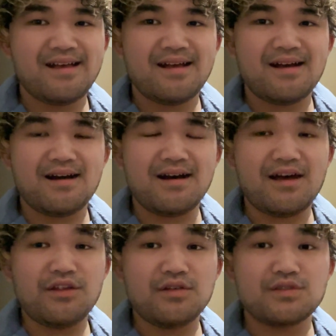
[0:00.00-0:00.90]
I
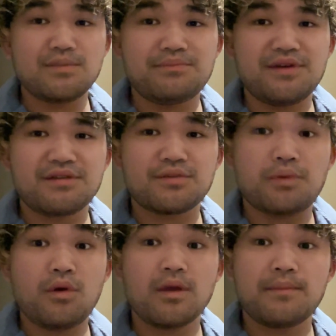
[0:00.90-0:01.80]
know it's a bigger
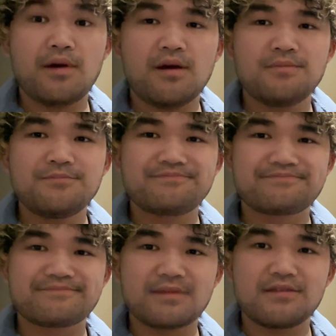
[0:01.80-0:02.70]
Pokemon
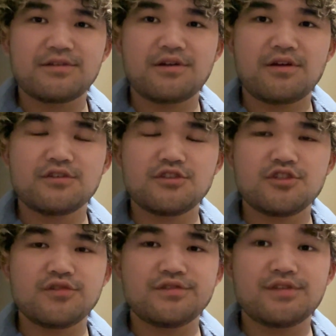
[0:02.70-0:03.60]
car
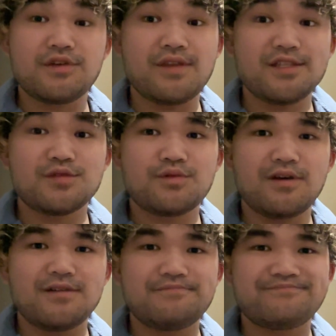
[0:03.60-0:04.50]
show, so that's
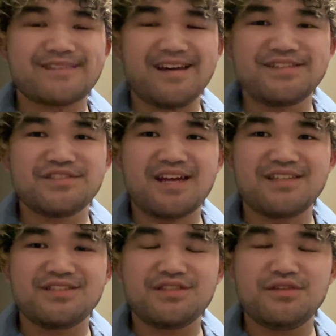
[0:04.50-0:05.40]
what I decided
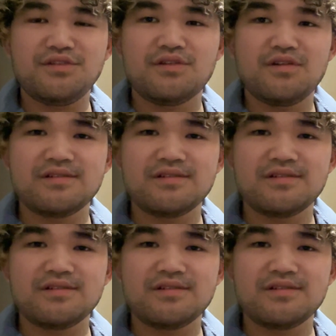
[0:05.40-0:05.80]
to do, go